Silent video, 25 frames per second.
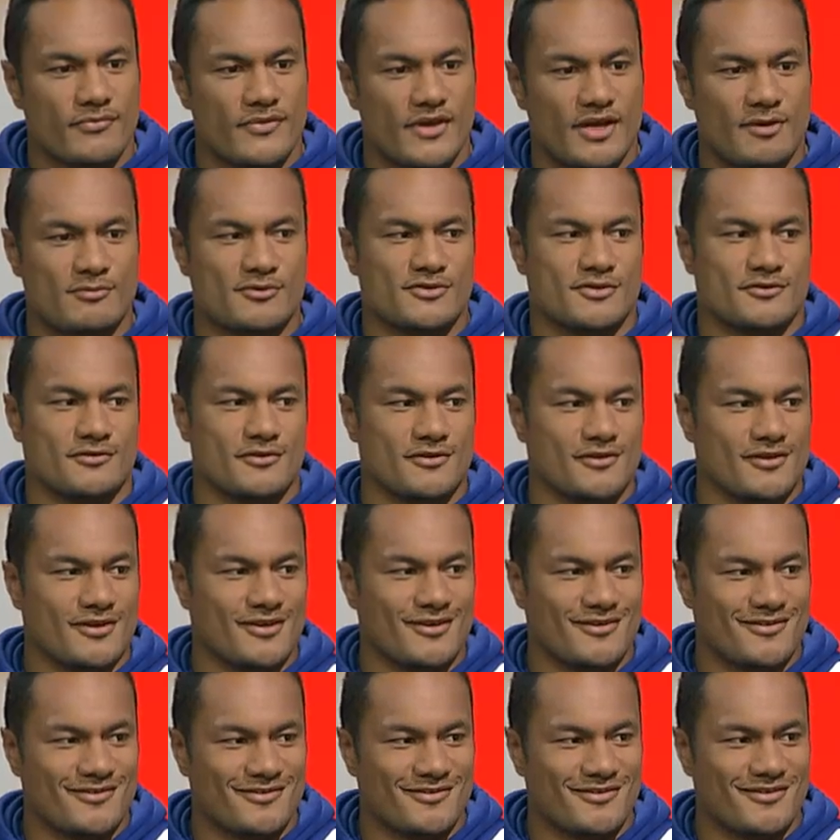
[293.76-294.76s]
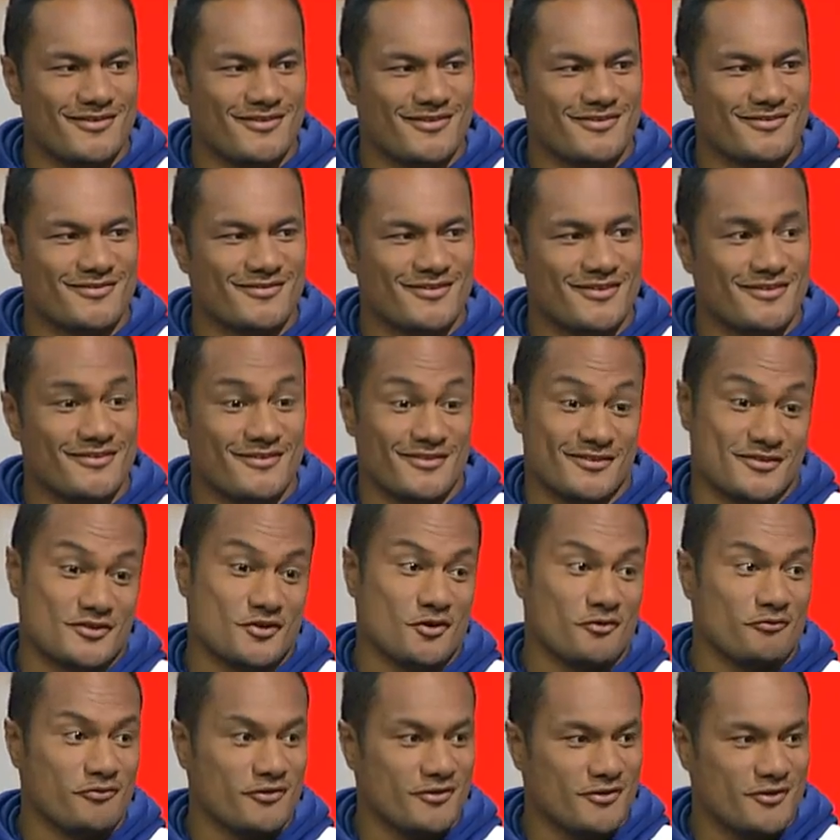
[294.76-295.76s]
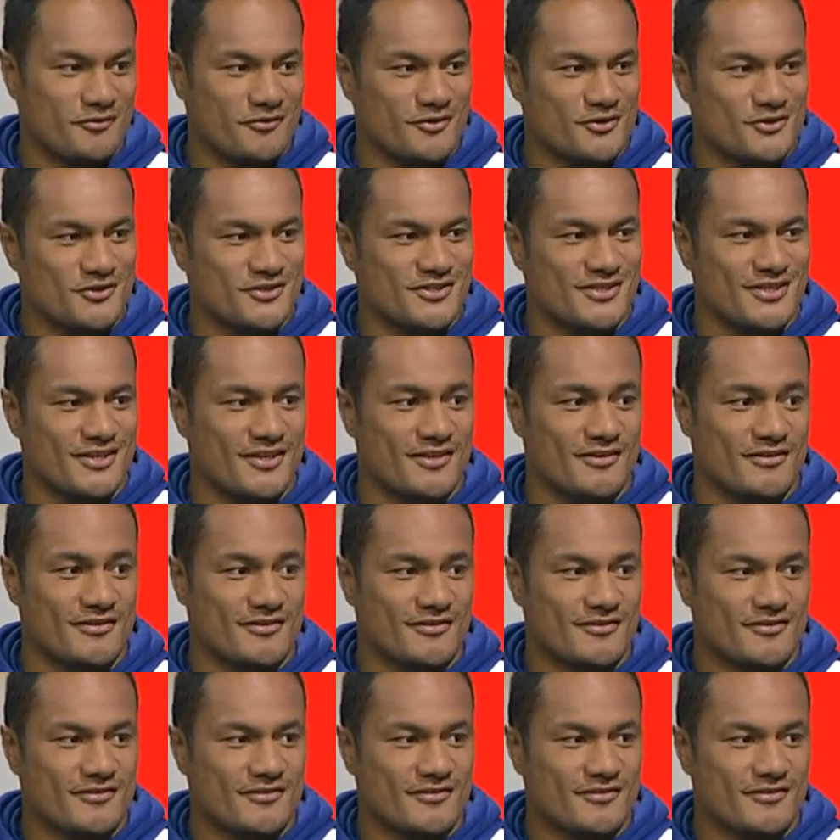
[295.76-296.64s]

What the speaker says: Absolutely. There's a conflict of interest here.